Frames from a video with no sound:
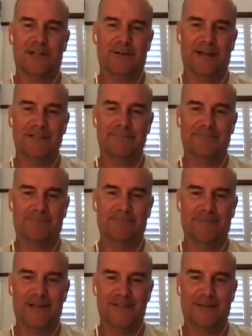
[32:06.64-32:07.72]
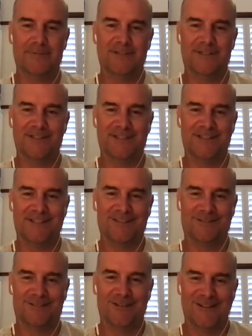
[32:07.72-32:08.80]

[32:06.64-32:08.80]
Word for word: of psychoactive uh, substances in his